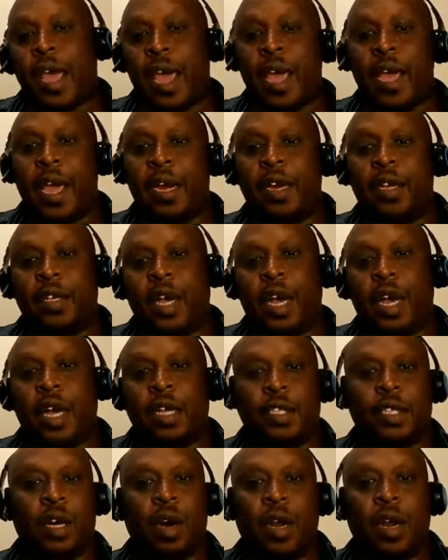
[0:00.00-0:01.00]
and
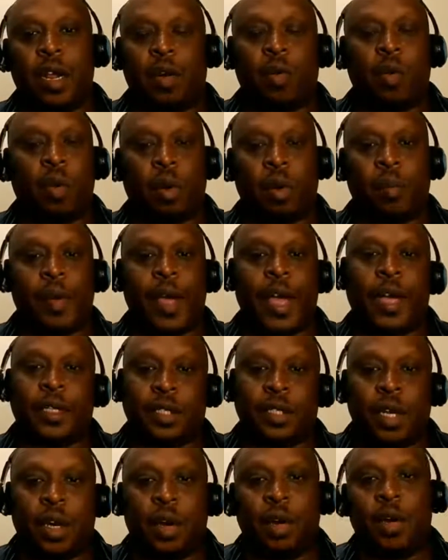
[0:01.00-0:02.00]
a starting
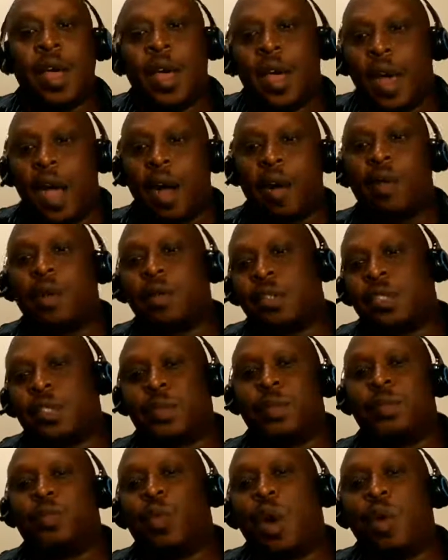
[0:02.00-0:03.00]
quarterback. So I
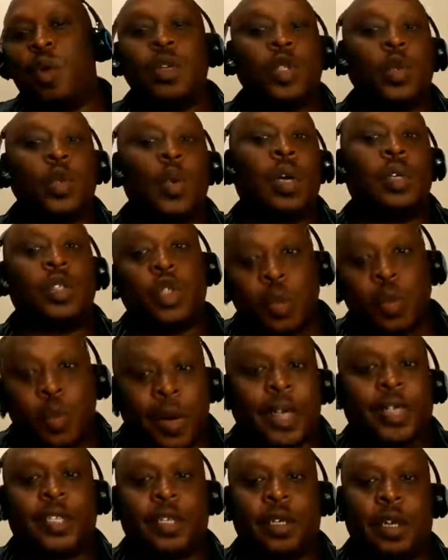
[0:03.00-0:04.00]
won't dwell too
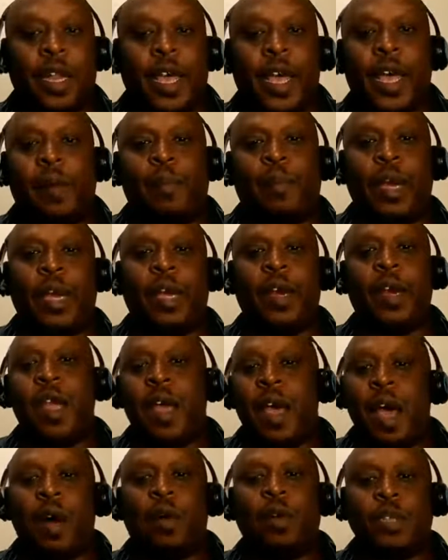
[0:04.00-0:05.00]
much on that, but
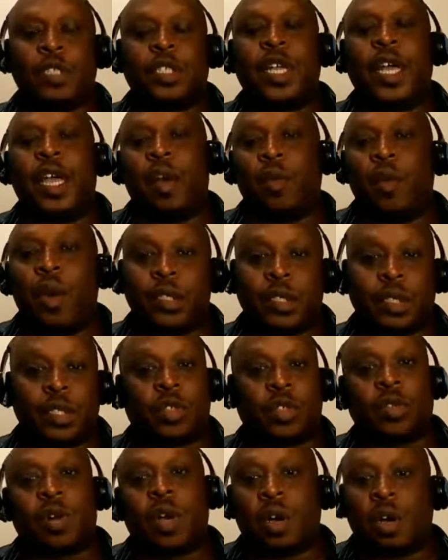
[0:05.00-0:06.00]
I will say it was a
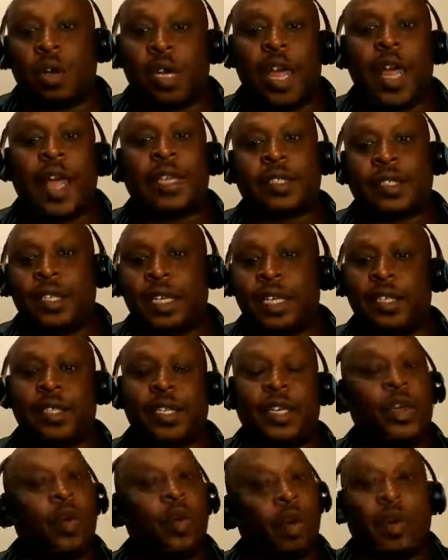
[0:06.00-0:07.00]
struggle last
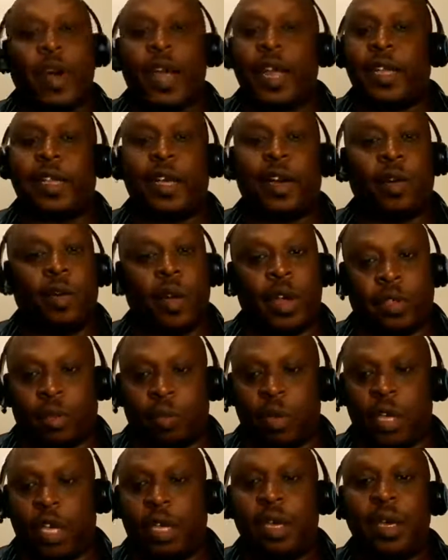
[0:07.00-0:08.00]
season. You were right there
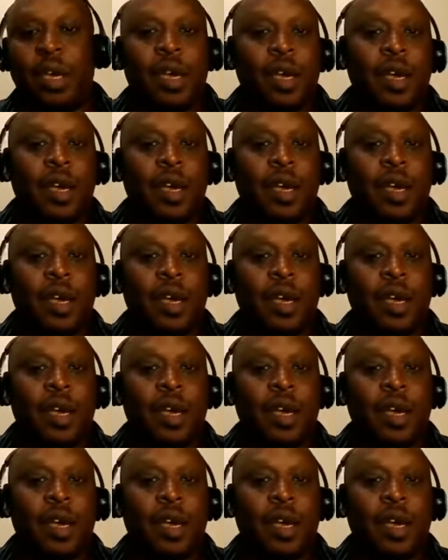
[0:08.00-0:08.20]
with me,